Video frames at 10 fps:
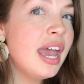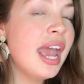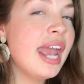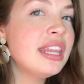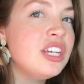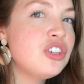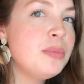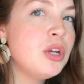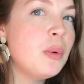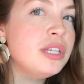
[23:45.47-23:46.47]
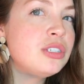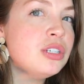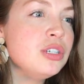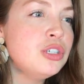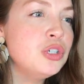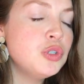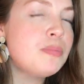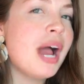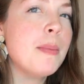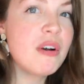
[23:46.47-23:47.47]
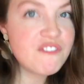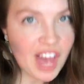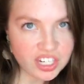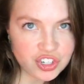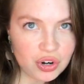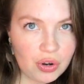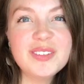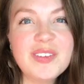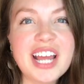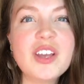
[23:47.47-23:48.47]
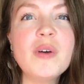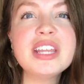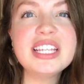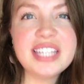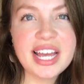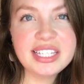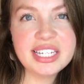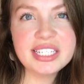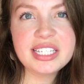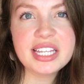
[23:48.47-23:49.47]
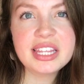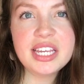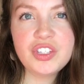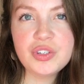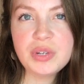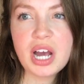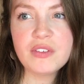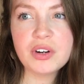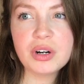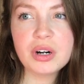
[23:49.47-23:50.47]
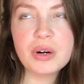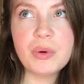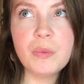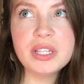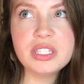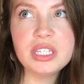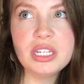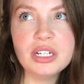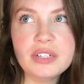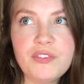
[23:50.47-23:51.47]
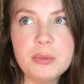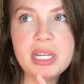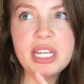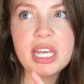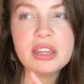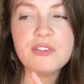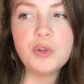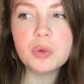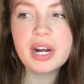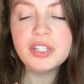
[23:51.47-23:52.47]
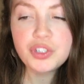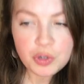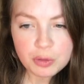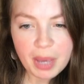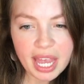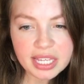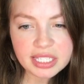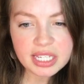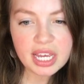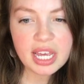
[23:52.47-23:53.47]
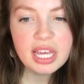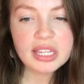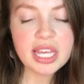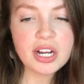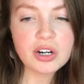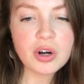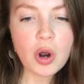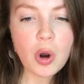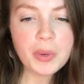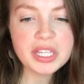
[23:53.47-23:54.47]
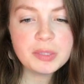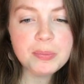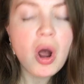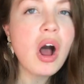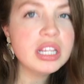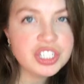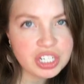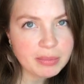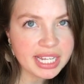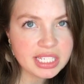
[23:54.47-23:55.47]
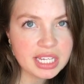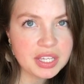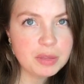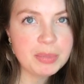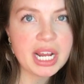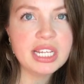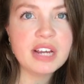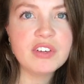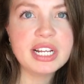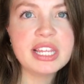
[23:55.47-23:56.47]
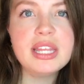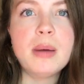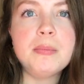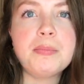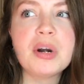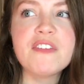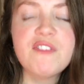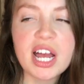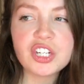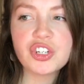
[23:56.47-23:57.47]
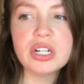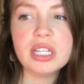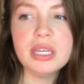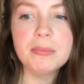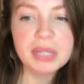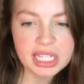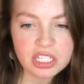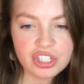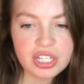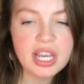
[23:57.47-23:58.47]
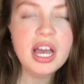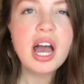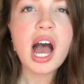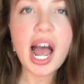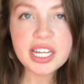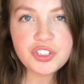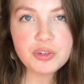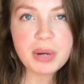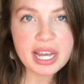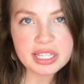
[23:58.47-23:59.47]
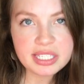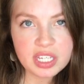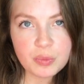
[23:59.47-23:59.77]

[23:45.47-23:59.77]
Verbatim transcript: and they should be always used by a professional. When I go to the dentist, they do cover once a year for me to get the fluoride toothpaste they're always polishing my teeth, but I never get them professionally bleached. I do buy the teeth